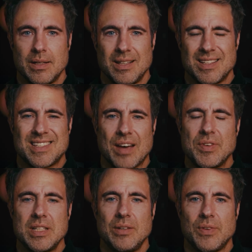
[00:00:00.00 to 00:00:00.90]
In
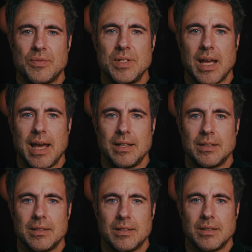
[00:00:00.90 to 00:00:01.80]
1758,
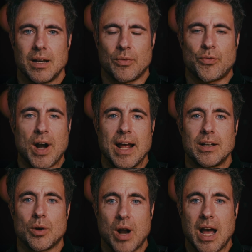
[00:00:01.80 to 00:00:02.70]
a
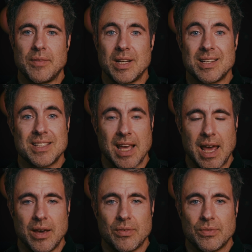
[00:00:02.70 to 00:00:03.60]
friend arrived at his
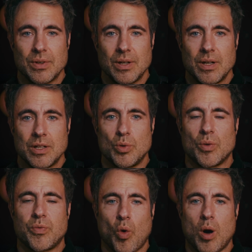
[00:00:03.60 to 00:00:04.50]
cave to
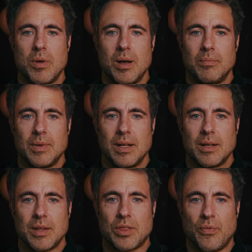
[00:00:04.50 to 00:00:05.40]
inform him
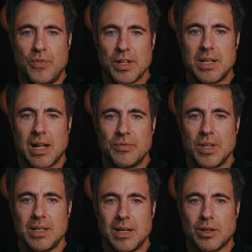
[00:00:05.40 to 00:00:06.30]
that the
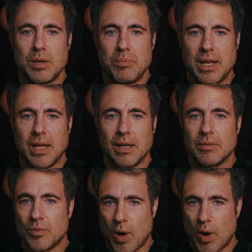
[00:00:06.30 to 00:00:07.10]
Philadelphia Yearly Meeting of